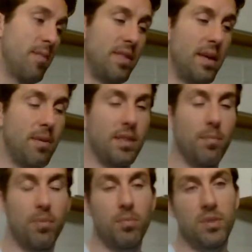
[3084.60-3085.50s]
made
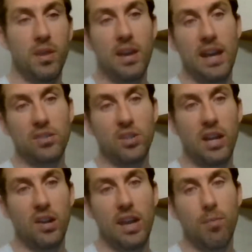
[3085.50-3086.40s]
the
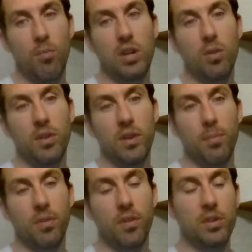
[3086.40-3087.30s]
national title game one year with the
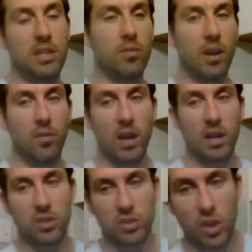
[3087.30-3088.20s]
number 13 ranked
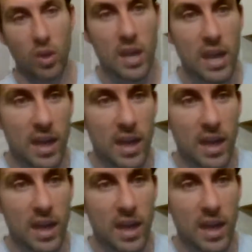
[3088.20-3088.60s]
roster. So